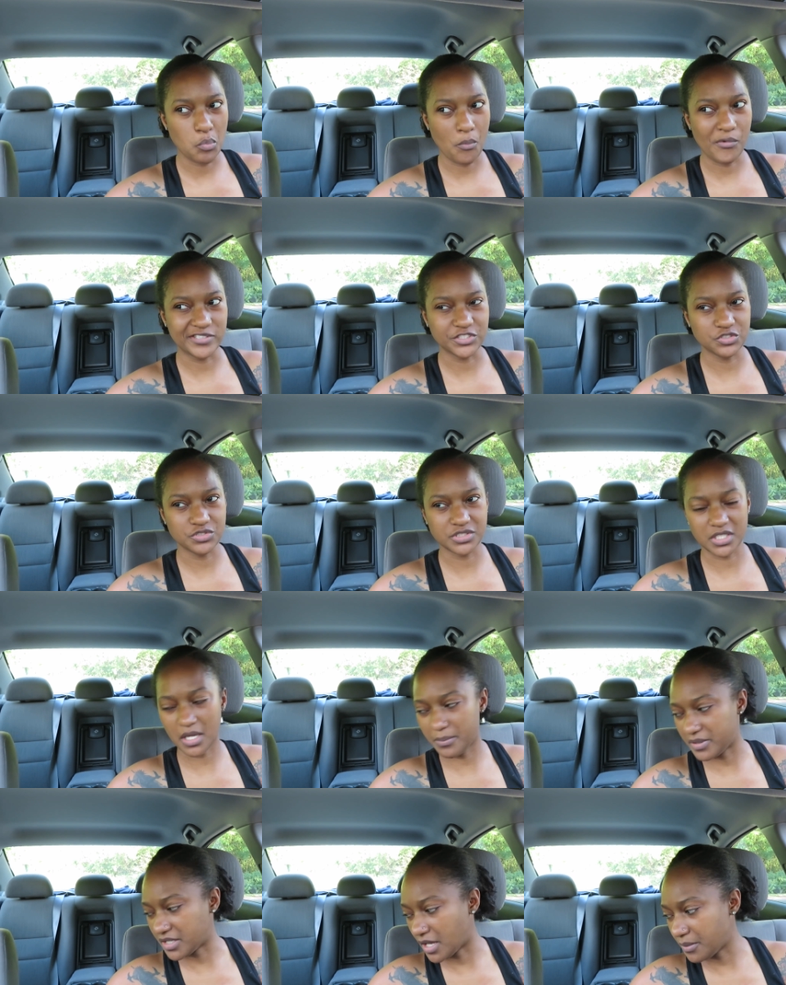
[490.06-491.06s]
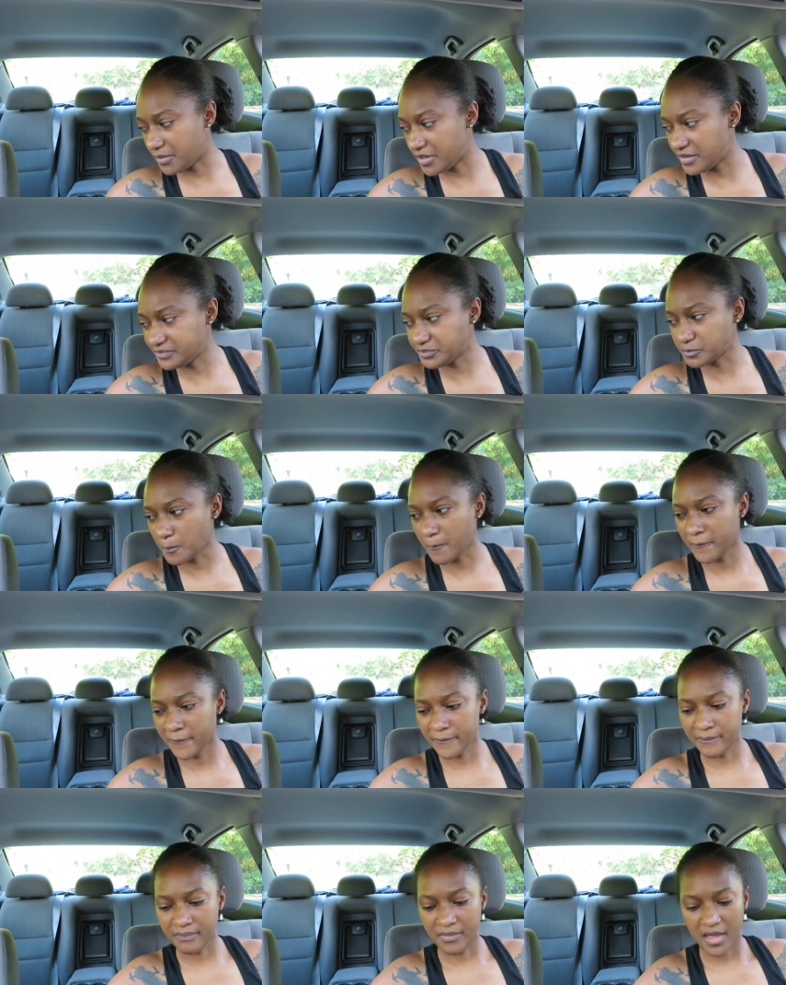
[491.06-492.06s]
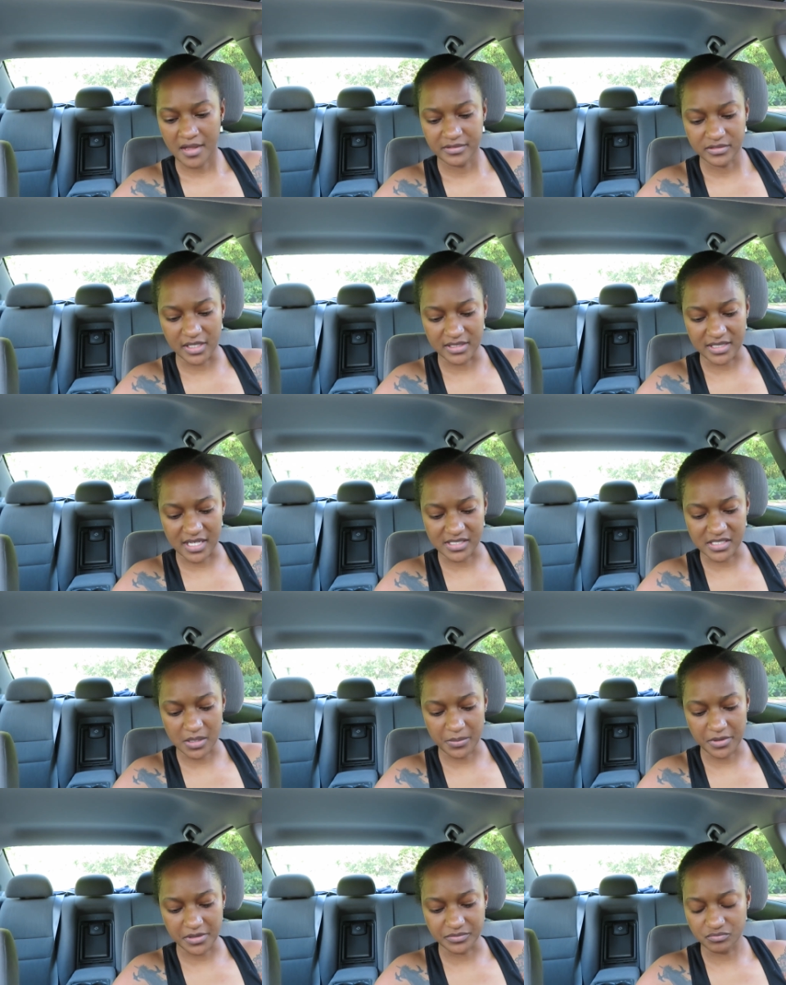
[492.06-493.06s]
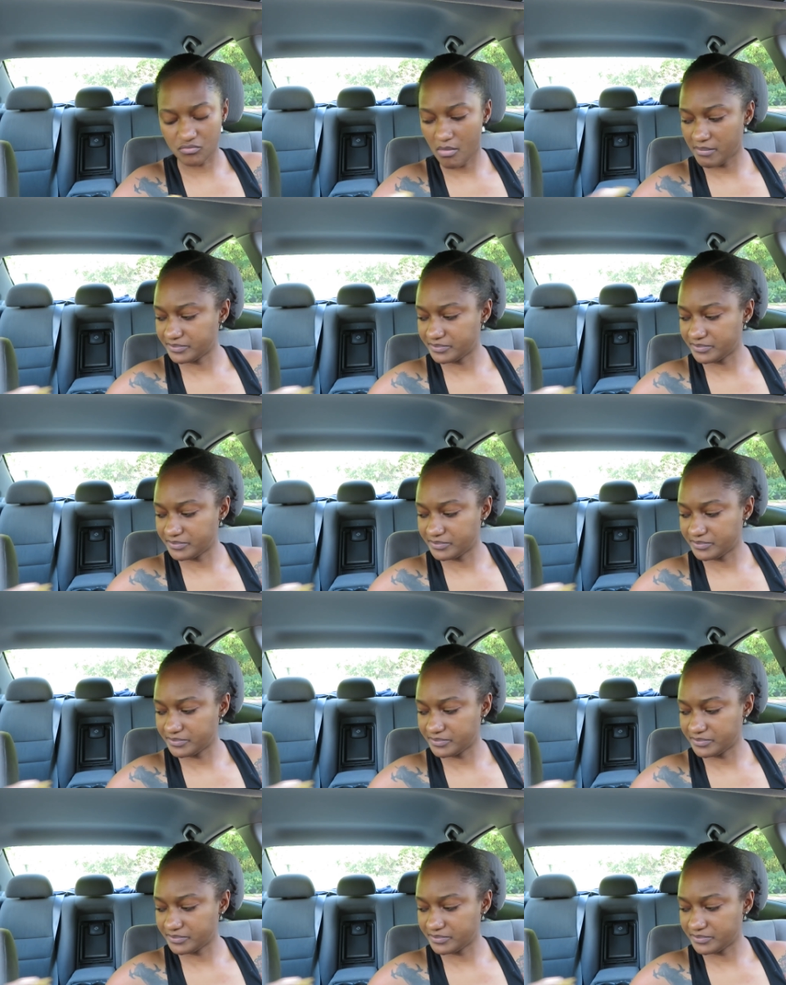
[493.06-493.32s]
When she used to come and get me. Like that summer.